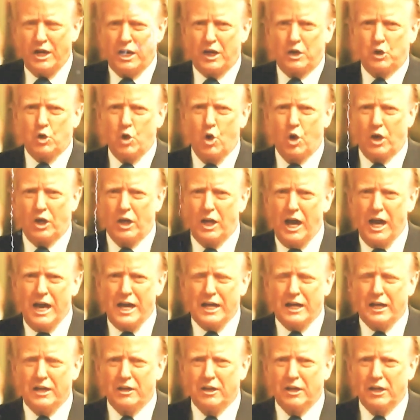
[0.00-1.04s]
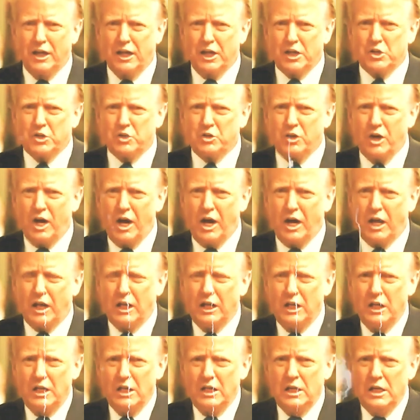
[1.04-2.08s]
He got caught lying in the last
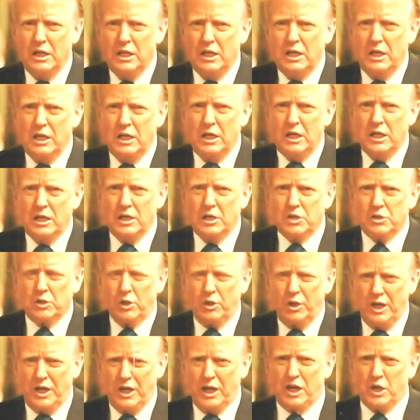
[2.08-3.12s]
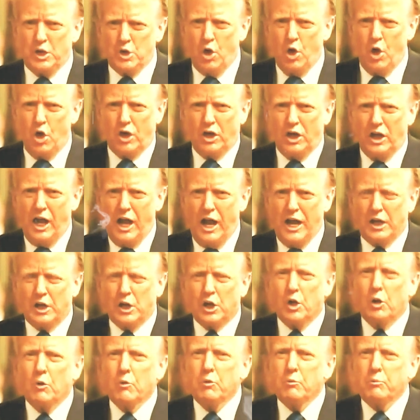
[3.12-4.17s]
trial. So he got caught
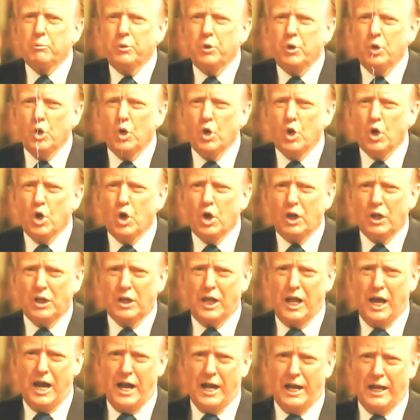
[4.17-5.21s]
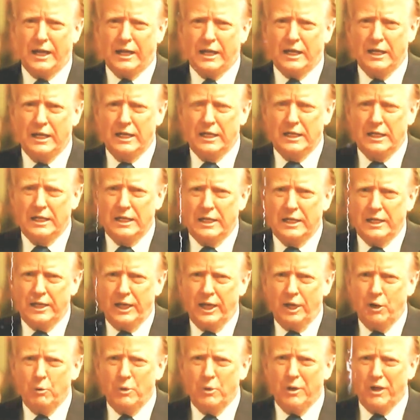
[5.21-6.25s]
lying, pure lying.
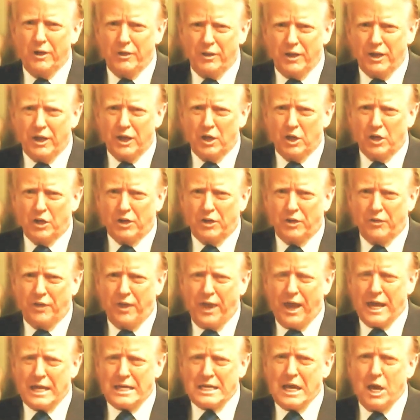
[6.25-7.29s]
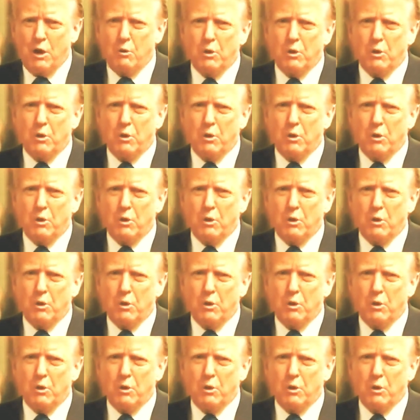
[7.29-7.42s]
And when are they going to look at that?